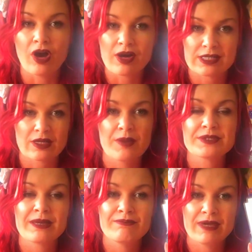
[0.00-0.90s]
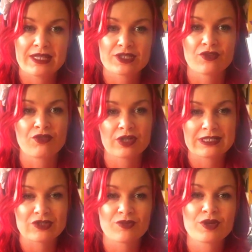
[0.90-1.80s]
at archetypes and myths of
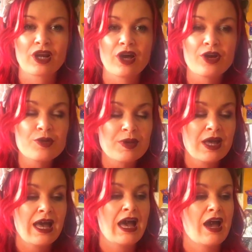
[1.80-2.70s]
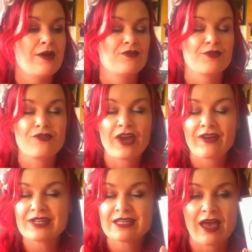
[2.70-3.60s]
goddesses from the globe and from
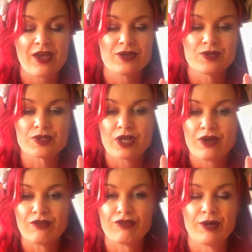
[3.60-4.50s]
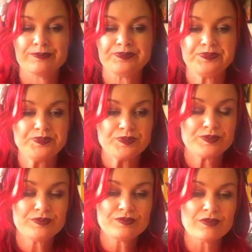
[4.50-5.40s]
fairy tales from
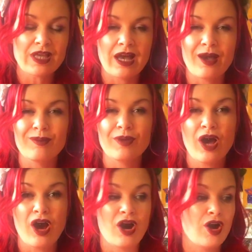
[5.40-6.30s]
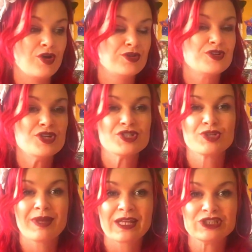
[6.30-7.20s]
um, our own
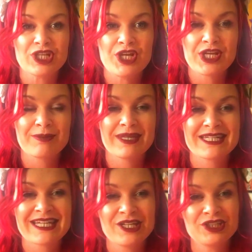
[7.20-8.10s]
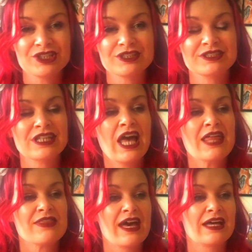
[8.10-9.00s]
shamanic journey and meditations
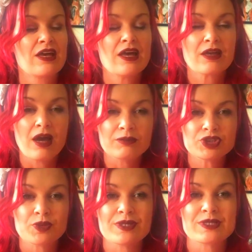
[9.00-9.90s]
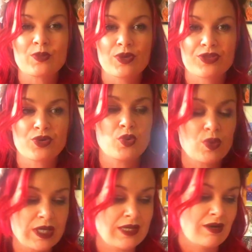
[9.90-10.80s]
that come to us with the
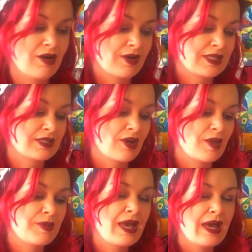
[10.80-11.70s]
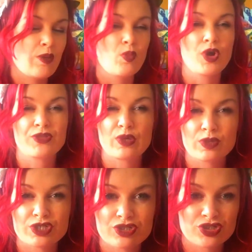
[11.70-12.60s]
queen archetype and what they
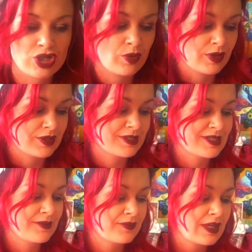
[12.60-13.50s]
wish to show us.